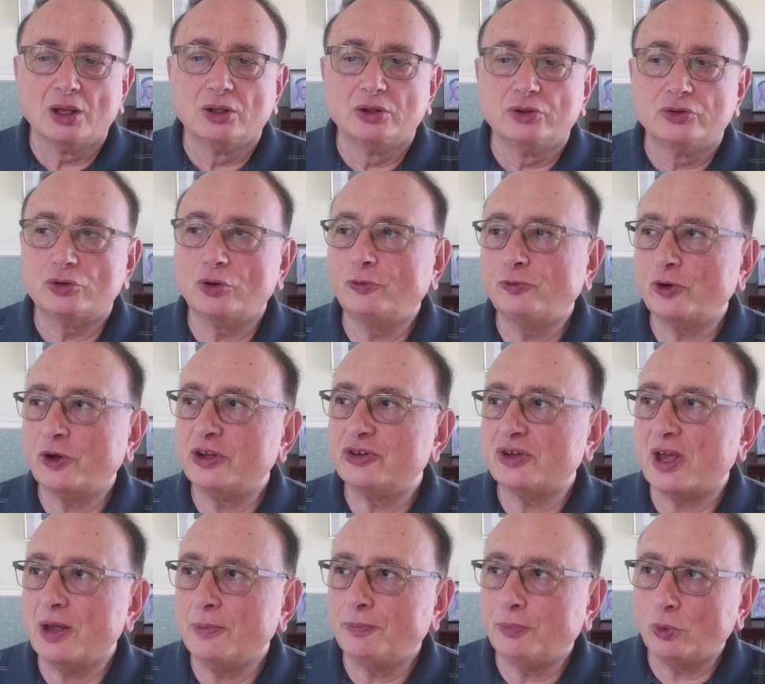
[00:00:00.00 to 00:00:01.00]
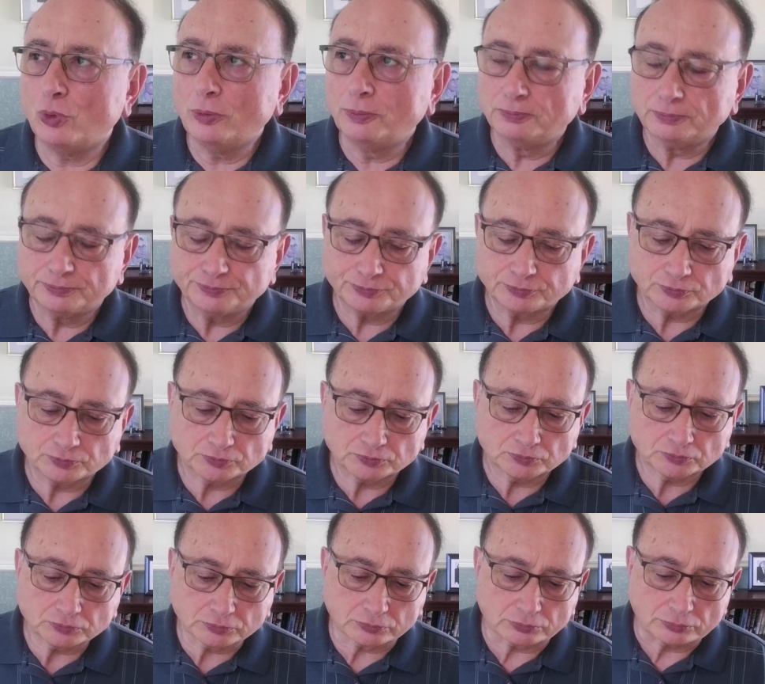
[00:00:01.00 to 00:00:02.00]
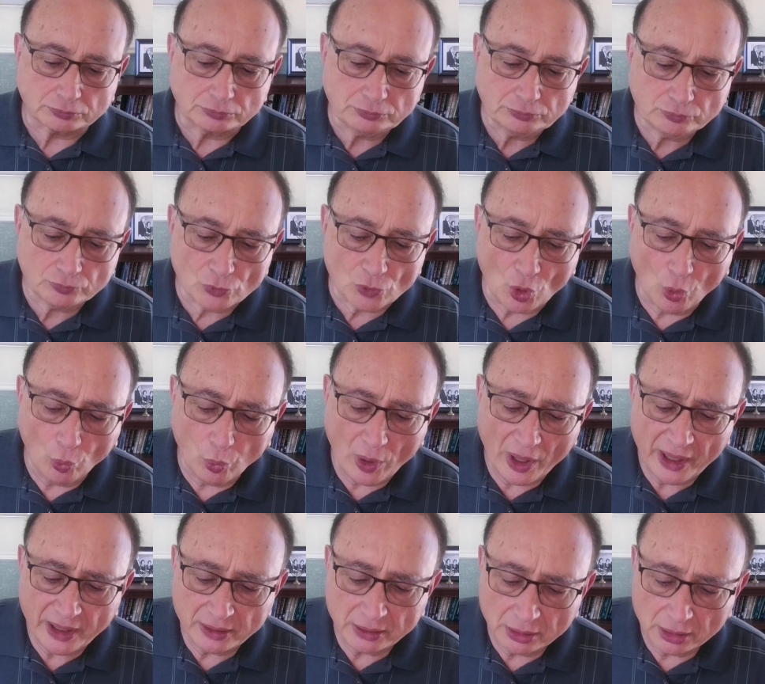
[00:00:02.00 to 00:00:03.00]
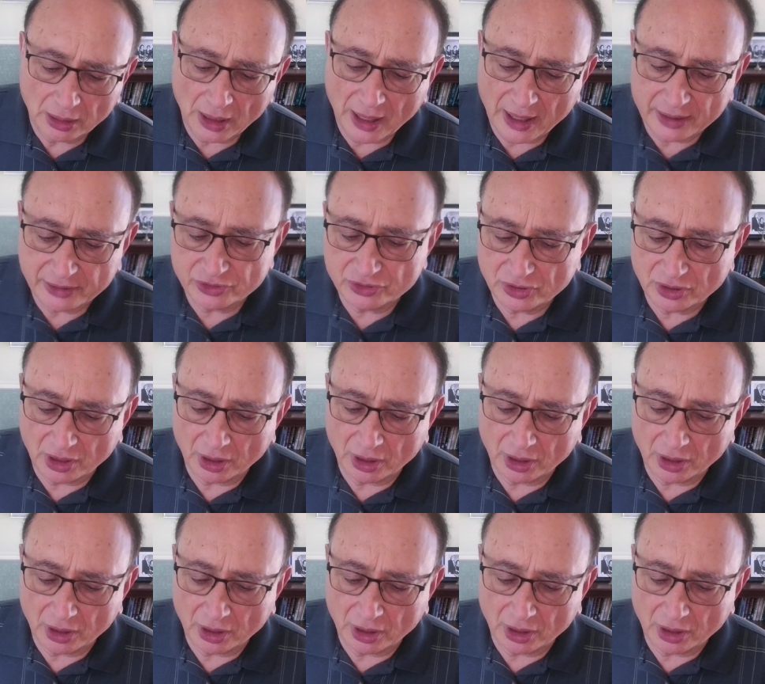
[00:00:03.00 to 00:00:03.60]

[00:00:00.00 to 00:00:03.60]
So, for example, when at